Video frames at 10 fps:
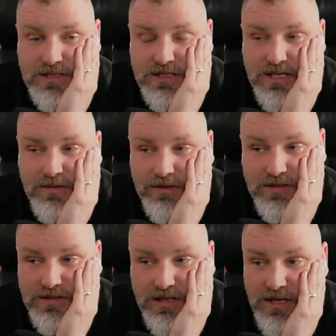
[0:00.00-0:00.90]
to say,
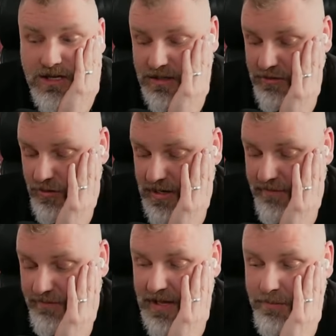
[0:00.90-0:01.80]
because I don't
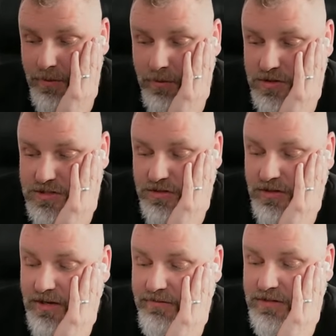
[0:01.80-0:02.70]
have the happy words. I
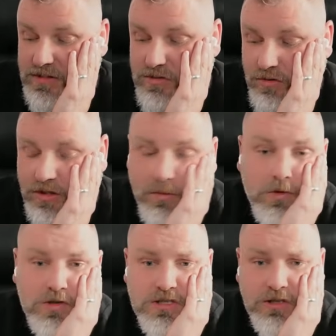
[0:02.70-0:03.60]
don't have the consoling
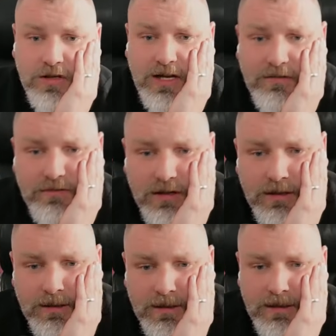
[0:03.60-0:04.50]
words. I don't have
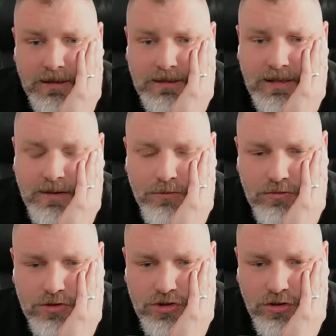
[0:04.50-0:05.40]
the arm
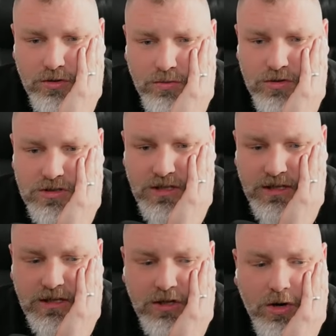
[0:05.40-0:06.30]
around the shoulder words
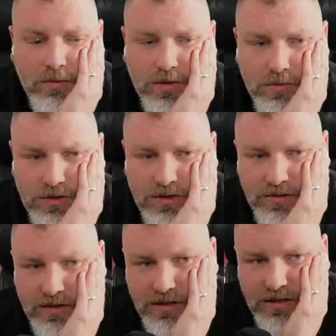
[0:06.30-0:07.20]
like I normally would
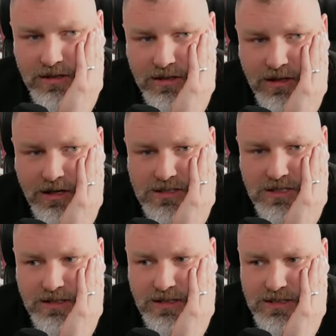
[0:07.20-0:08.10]
in a loss
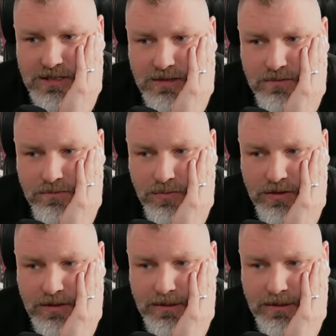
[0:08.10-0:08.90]
like this. But